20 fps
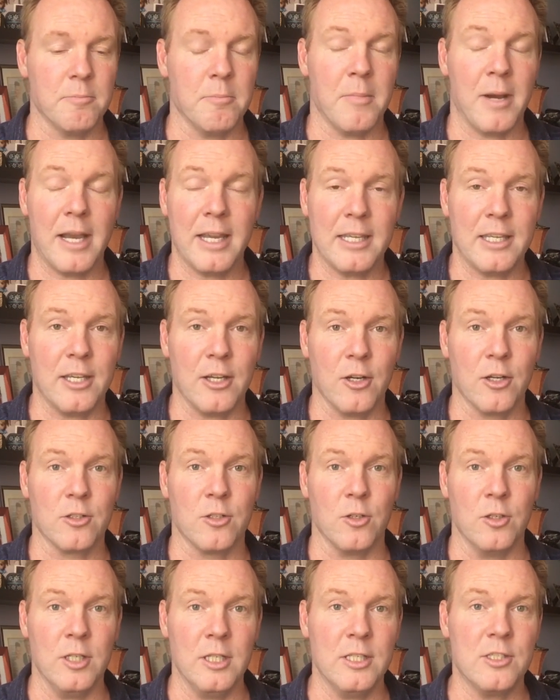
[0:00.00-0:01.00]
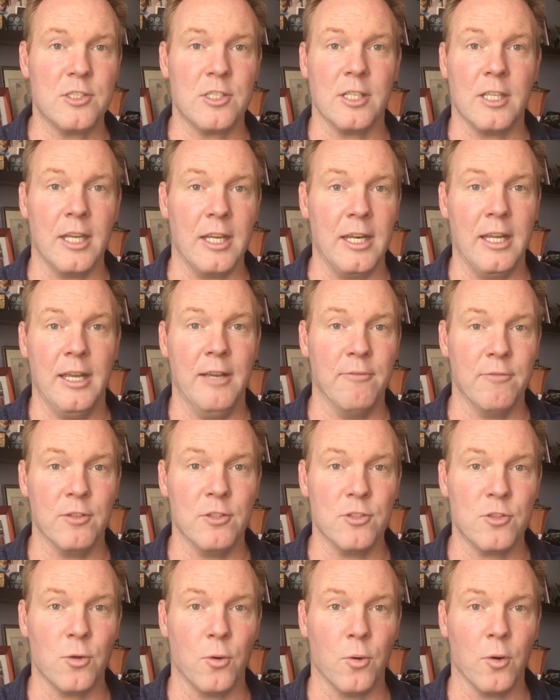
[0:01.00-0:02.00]
my character needs to get
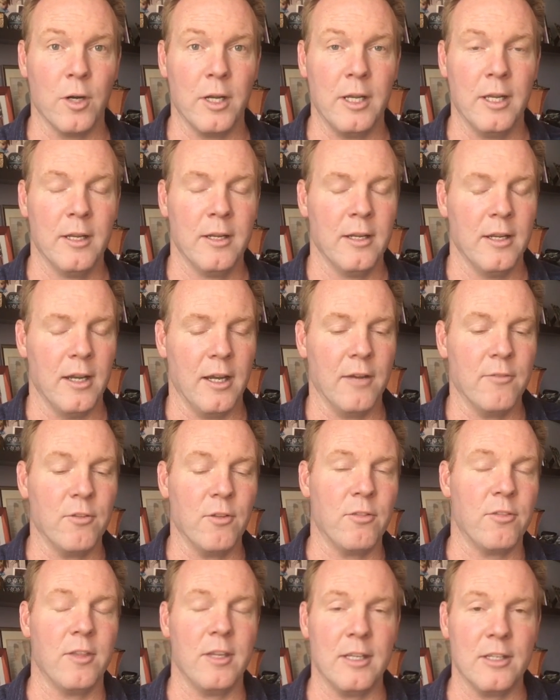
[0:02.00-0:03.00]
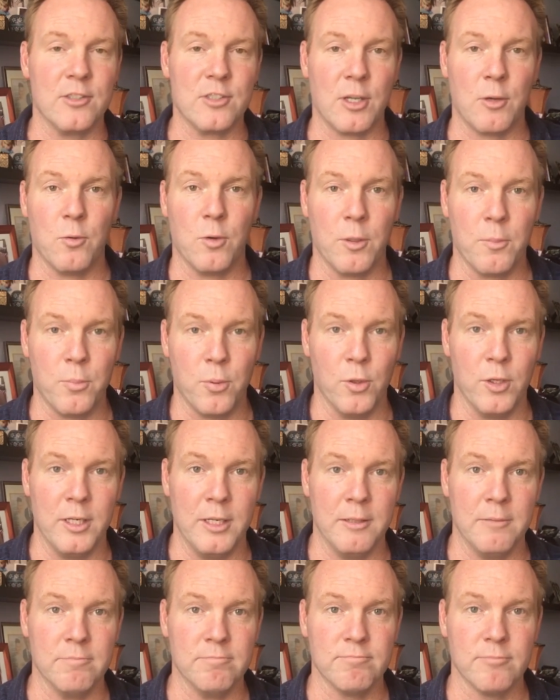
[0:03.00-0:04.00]
inventory of the things I want to put
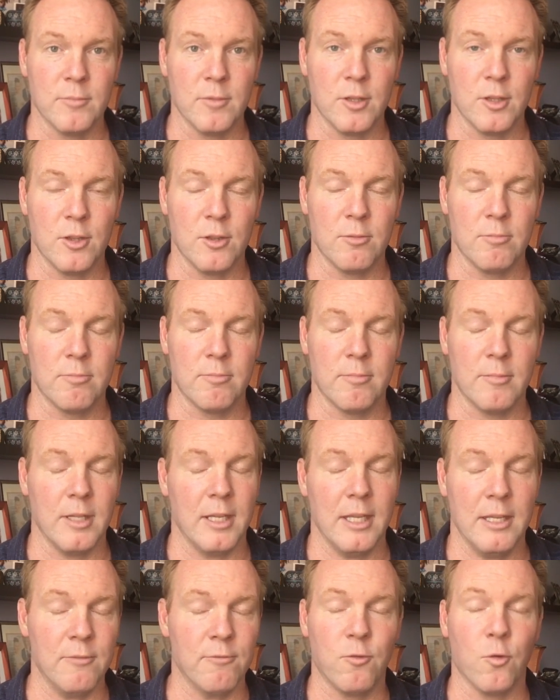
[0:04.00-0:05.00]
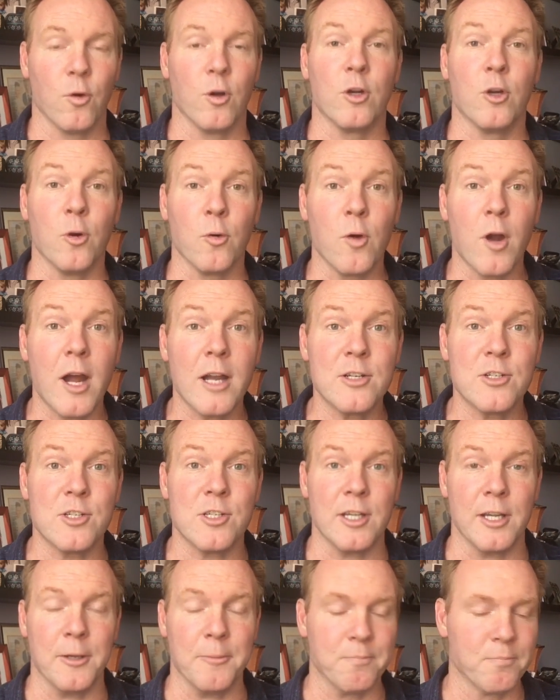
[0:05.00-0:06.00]
in for a garage
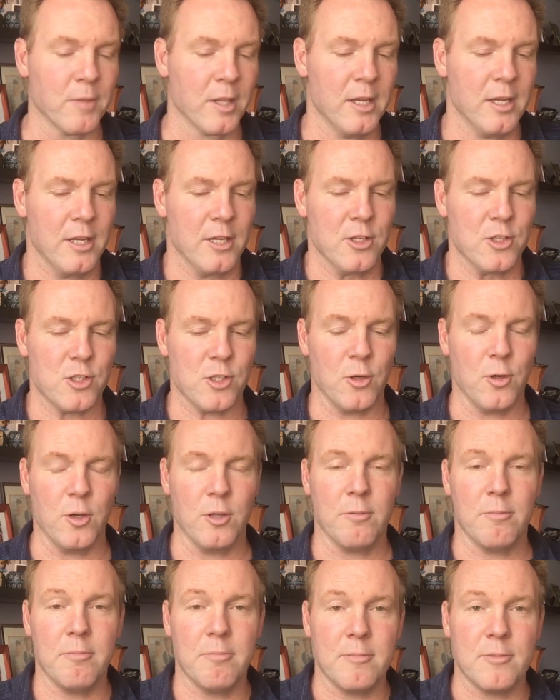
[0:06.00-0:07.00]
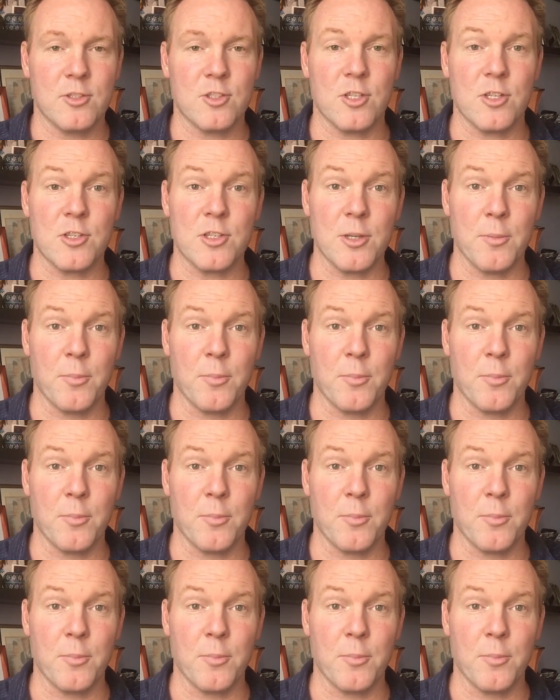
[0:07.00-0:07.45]
sale. So it's a